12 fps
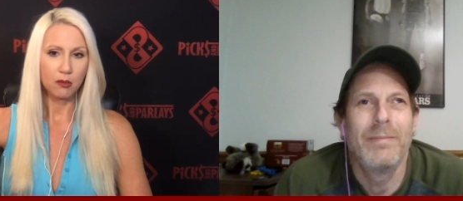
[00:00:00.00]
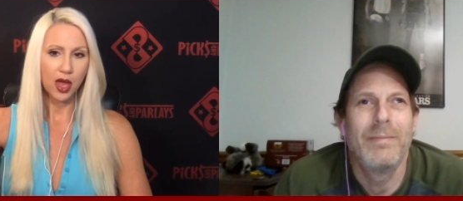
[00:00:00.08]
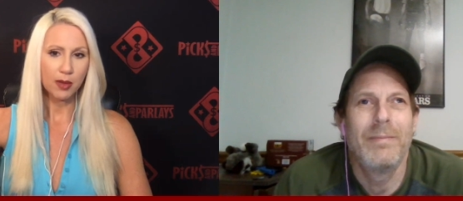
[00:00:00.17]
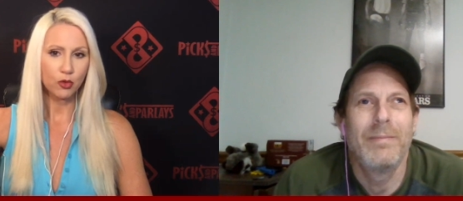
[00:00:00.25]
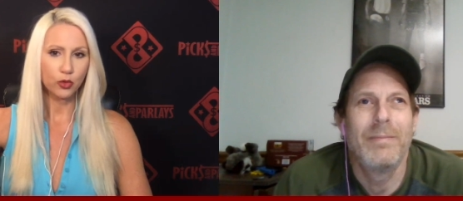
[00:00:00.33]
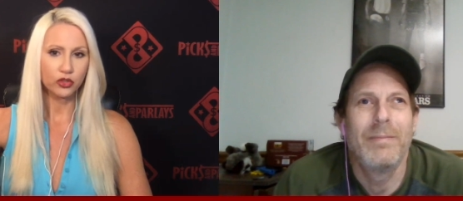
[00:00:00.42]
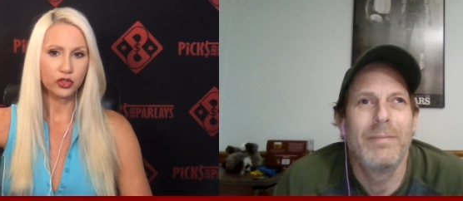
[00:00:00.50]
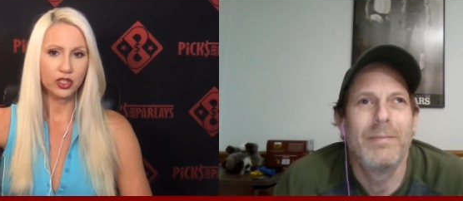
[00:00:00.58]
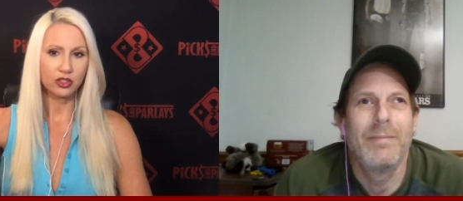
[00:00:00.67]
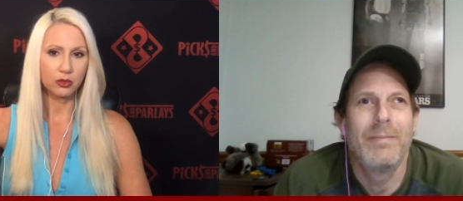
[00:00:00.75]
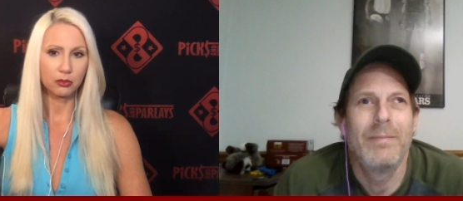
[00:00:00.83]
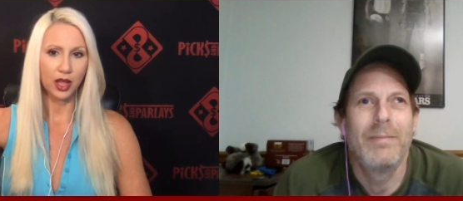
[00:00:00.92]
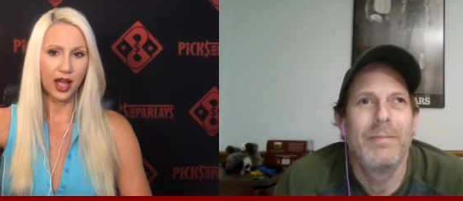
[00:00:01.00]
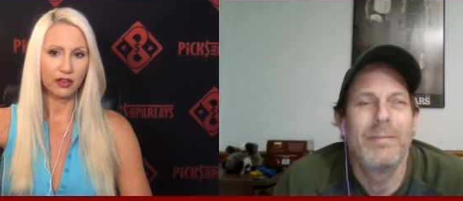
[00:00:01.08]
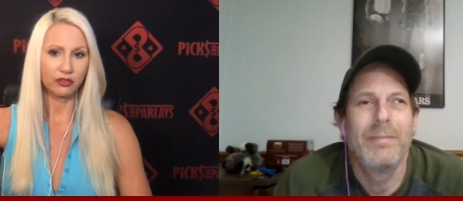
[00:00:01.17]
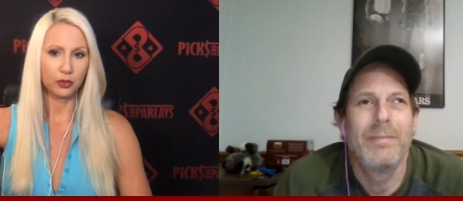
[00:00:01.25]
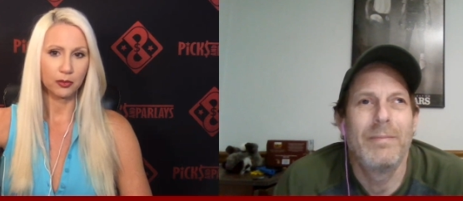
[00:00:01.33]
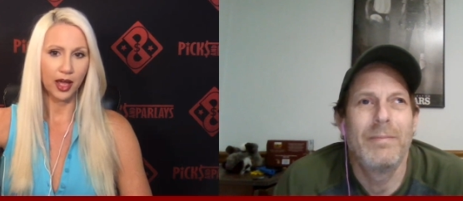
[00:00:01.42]
Speaker 1: maybe we'll see some
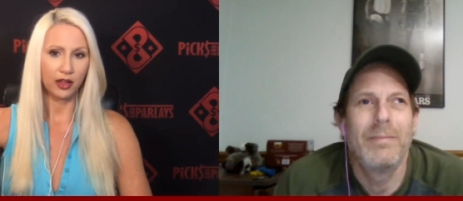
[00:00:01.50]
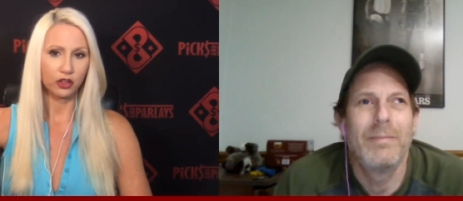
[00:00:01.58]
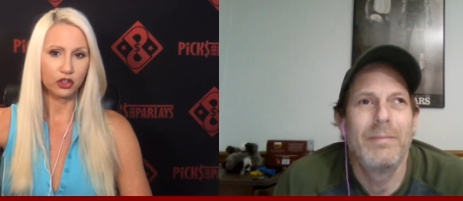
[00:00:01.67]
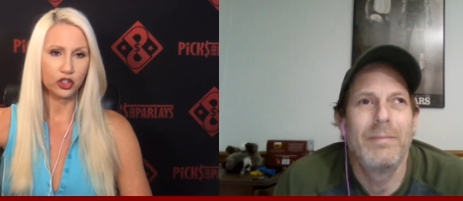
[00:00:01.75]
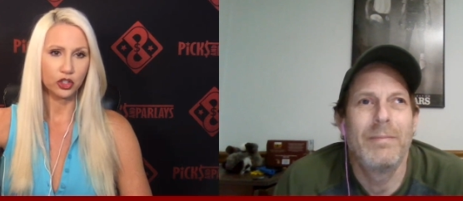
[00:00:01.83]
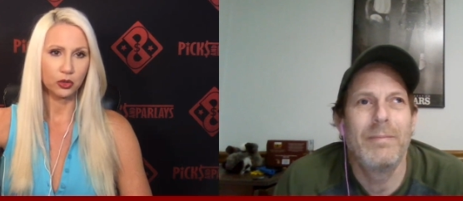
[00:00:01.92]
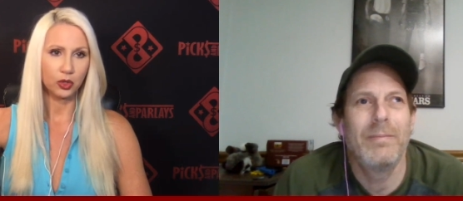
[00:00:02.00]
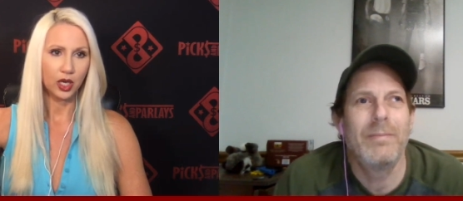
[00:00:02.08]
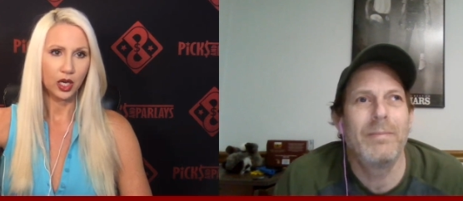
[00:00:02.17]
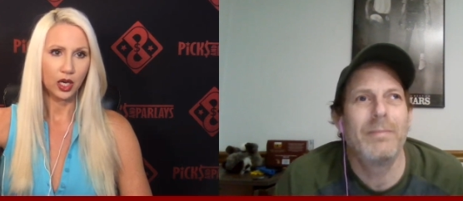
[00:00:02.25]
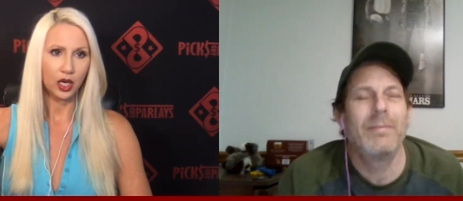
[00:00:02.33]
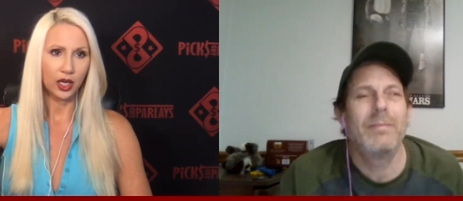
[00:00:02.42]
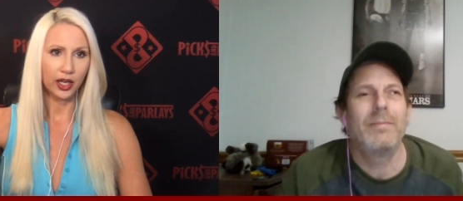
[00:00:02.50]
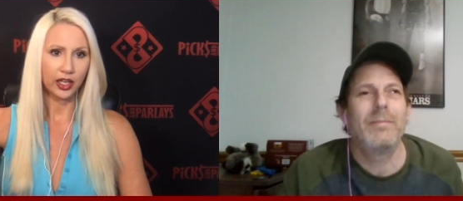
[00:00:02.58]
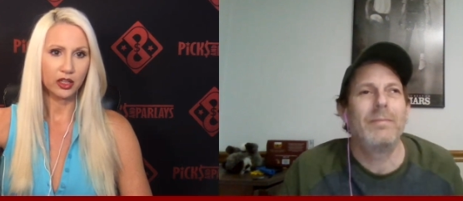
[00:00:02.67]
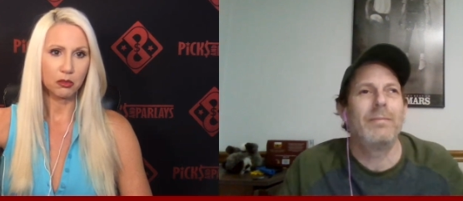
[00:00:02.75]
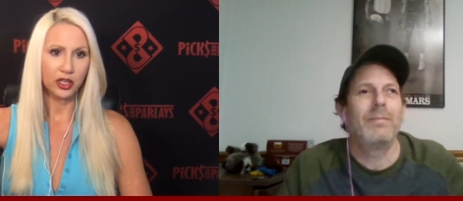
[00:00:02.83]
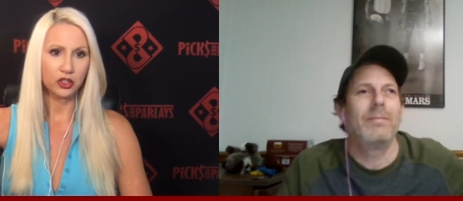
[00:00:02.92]
life from LSU uh,
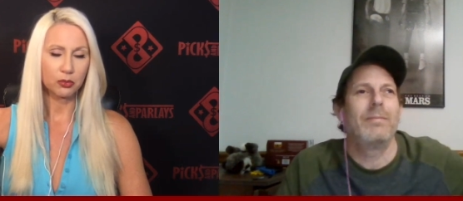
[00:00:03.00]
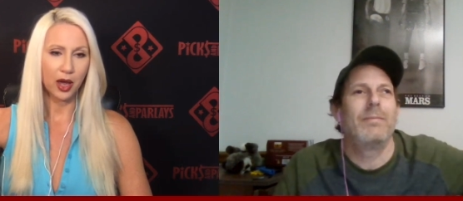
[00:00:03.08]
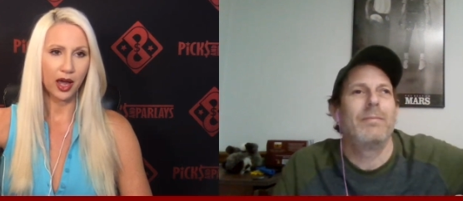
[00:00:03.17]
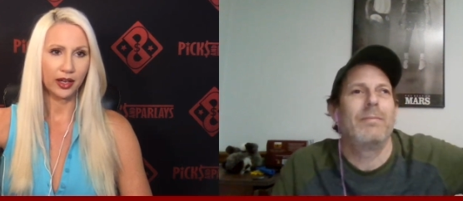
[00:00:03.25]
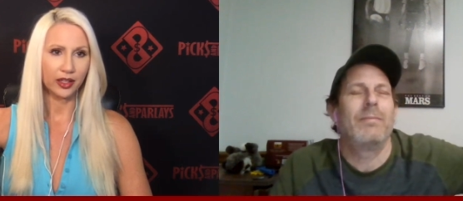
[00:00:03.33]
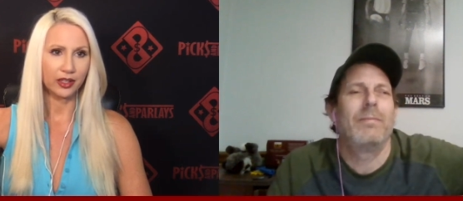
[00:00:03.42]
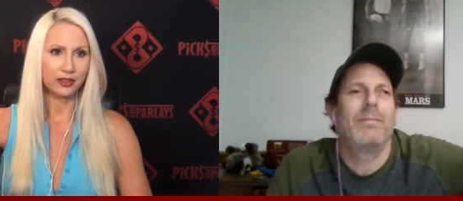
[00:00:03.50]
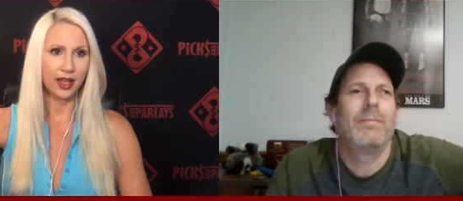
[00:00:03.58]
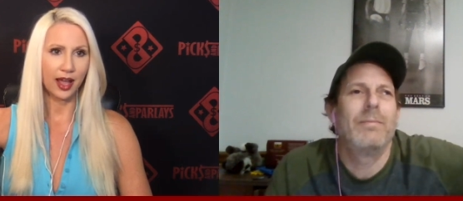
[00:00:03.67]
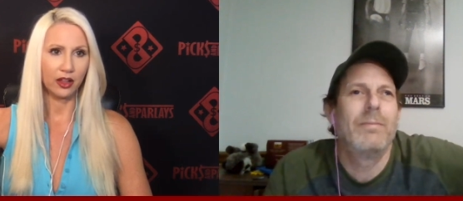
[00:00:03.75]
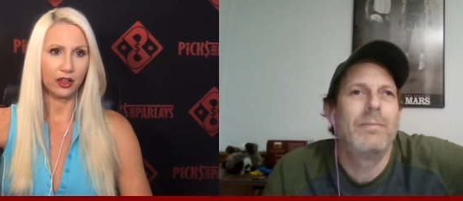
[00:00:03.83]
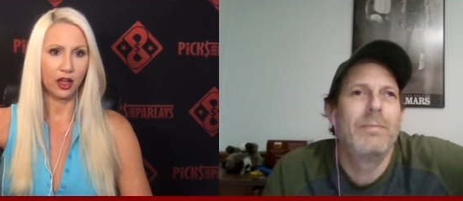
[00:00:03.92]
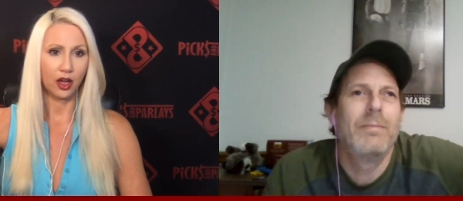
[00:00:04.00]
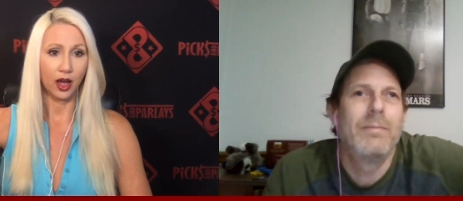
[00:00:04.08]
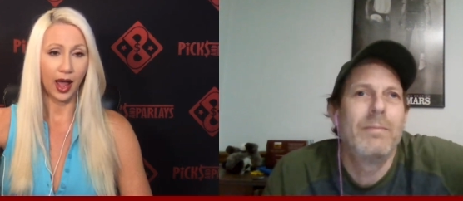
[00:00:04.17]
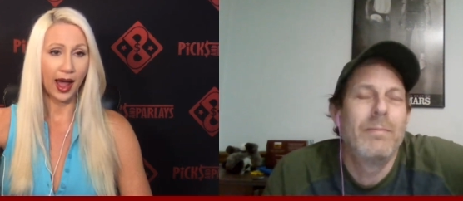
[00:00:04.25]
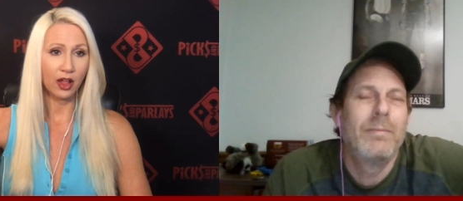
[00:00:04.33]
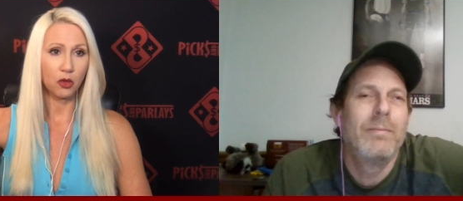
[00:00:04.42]
in the big spot against L- uh,
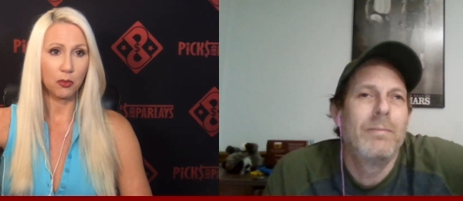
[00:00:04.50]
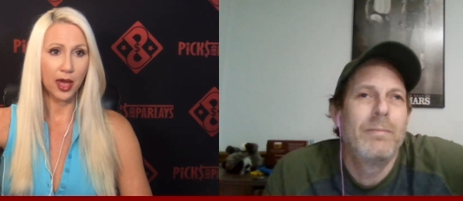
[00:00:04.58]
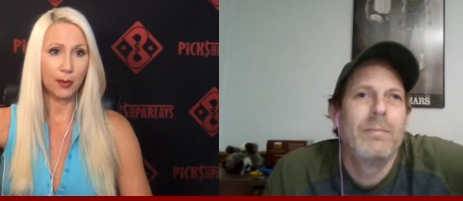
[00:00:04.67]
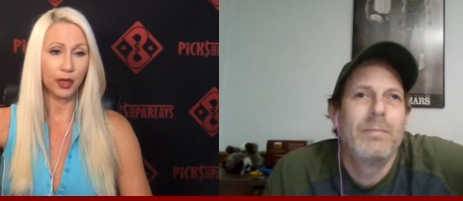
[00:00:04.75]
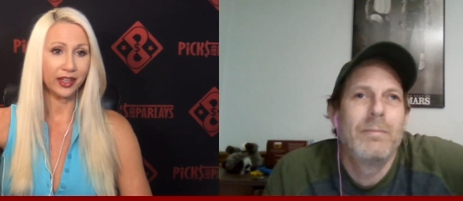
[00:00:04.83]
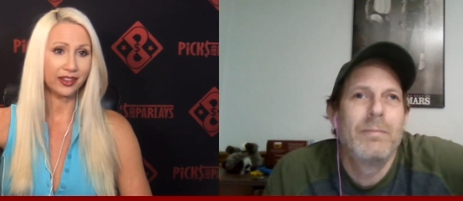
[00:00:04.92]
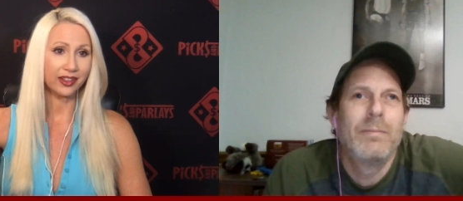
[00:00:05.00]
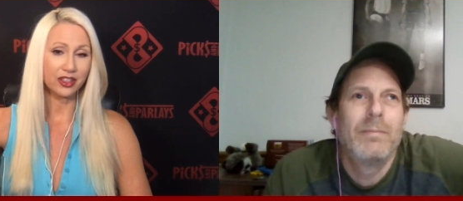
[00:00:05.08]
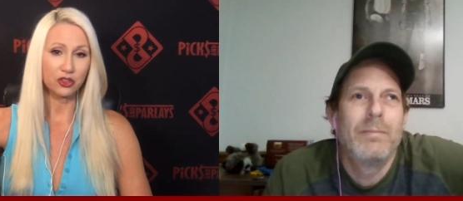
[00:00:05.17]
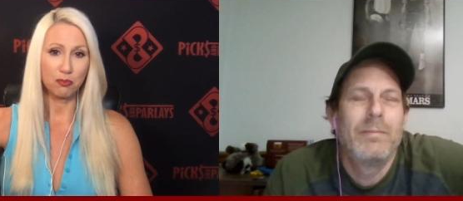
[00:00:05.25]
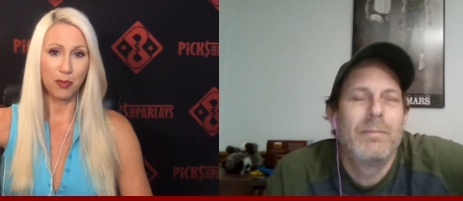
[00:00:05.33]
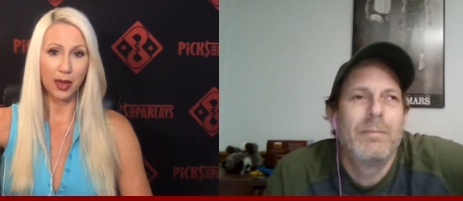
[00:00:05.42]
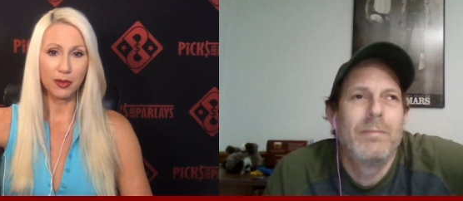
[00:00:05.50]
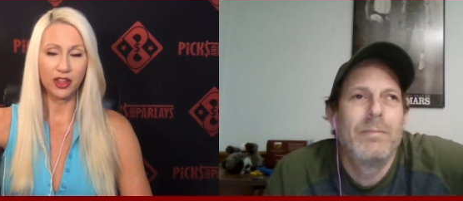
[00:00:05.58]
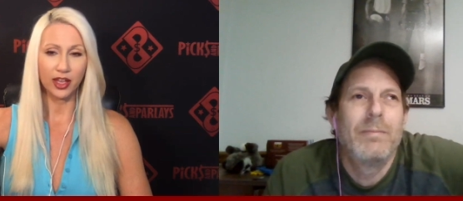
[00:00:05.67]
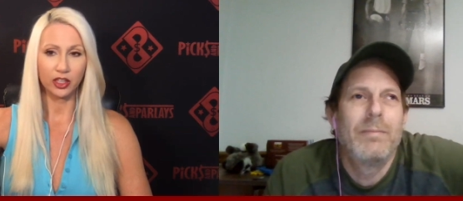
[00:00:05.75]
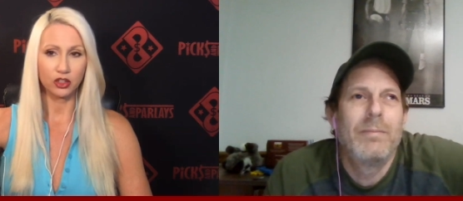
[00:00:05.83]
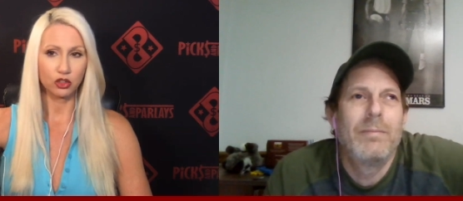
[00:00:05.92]
Alabama. At least maybe
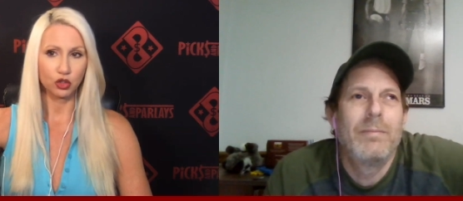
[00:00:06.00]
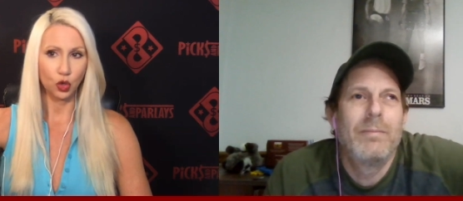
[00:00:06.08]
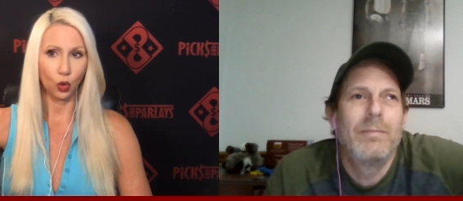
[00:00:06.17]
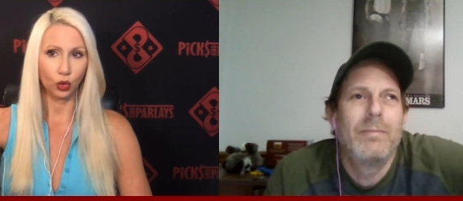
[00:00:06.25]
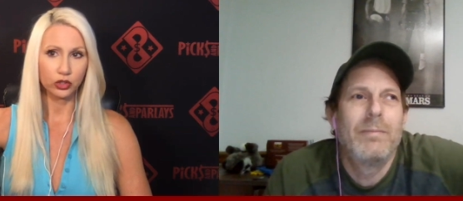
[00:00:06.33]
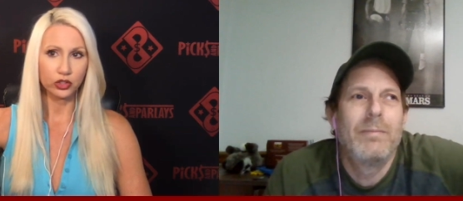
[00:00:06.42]
they can score